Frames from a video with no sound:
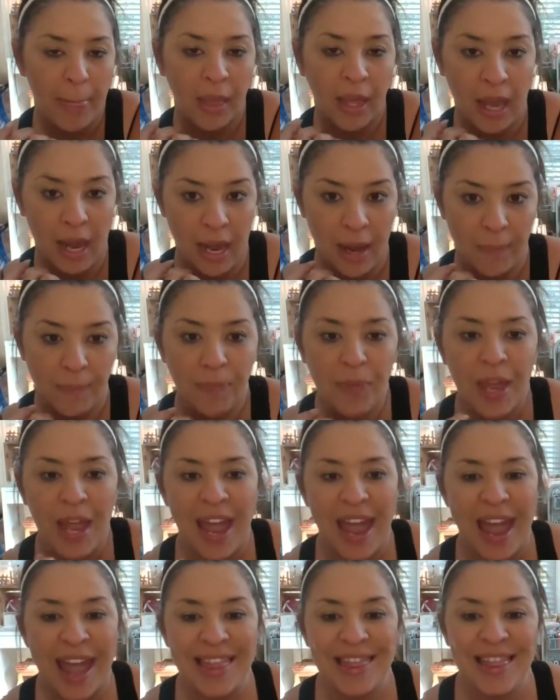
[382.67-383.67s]
Okay.
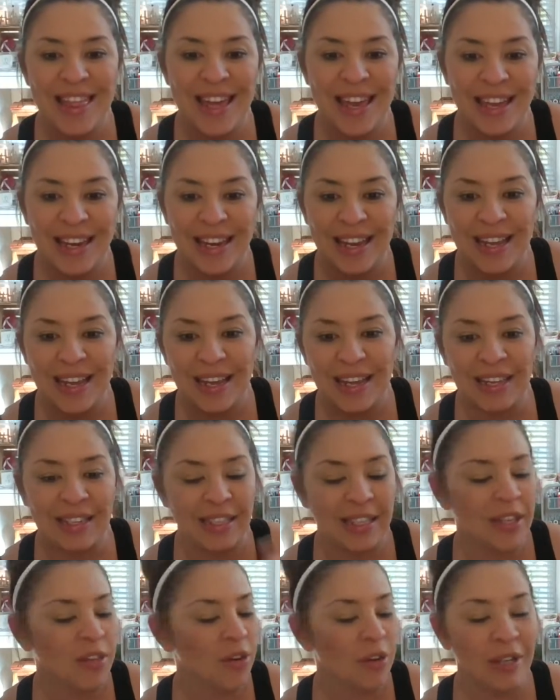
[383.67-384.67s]
And then it's
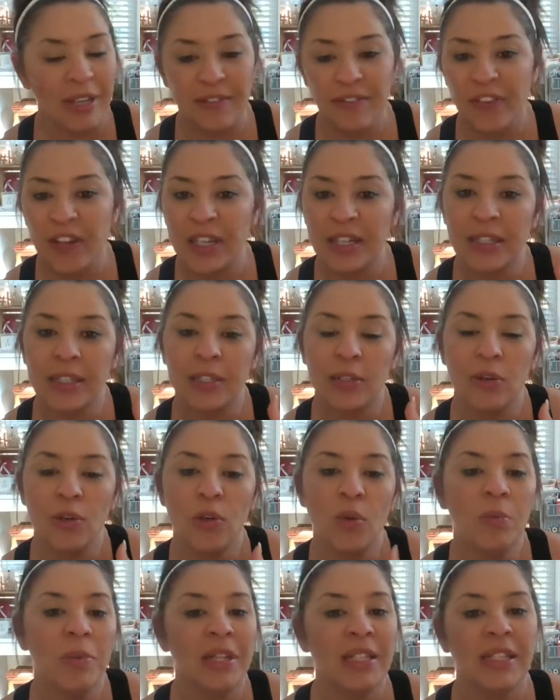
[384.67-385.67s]
either via
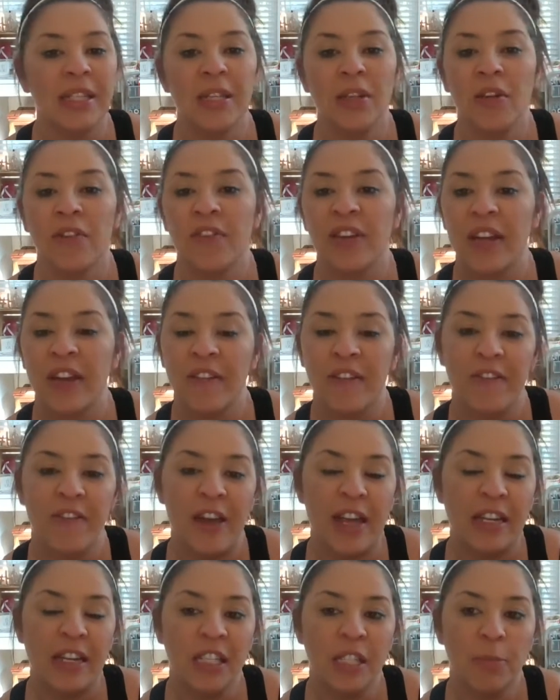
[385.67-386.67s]
Zoom, it's either via
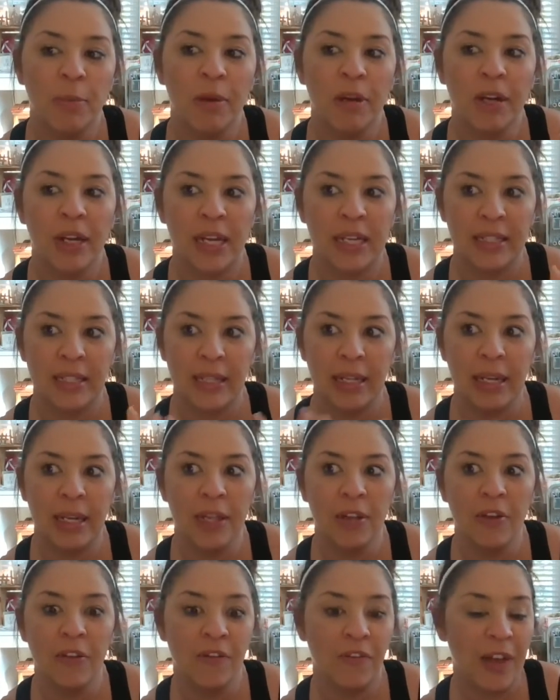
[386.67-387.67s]
Facebook, it's
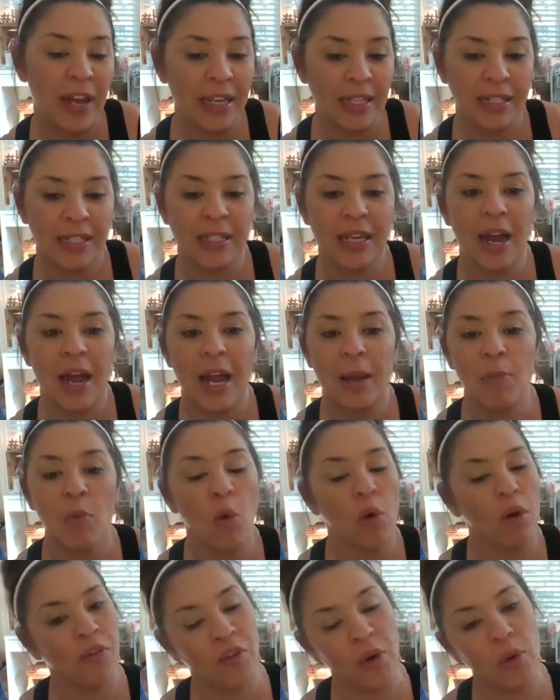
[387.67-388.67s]
either FaceTime
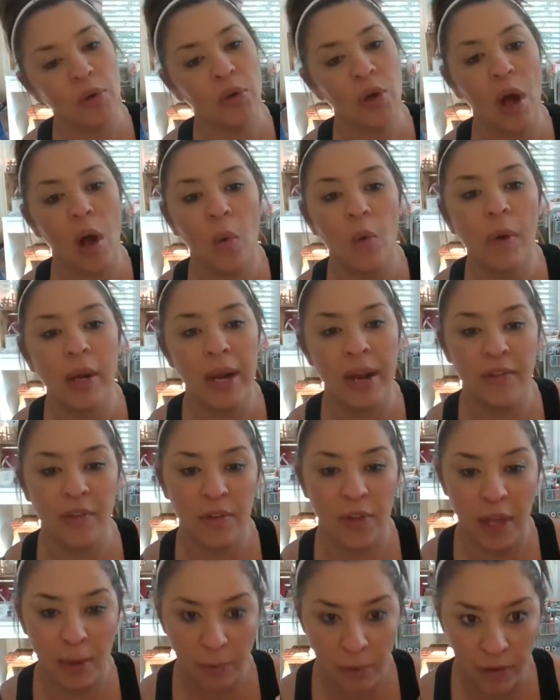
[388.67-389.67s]
or phone call, whatever
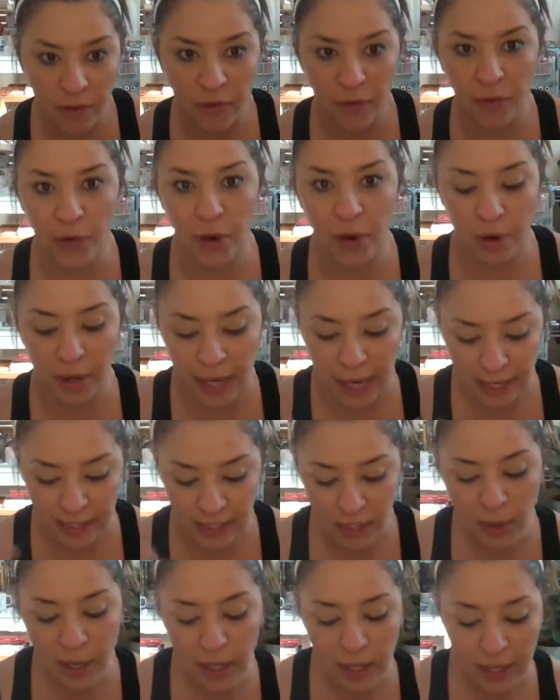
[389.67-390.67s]
they prefer. Okay.
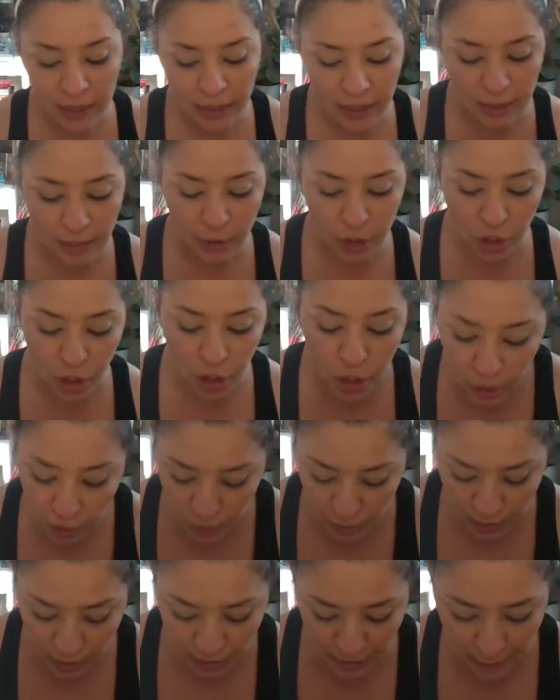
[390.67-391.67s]
So I let them
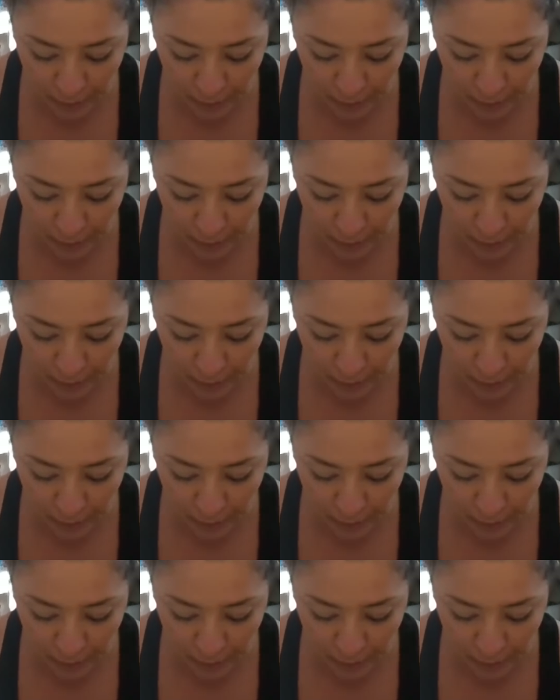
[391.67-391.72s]
choose.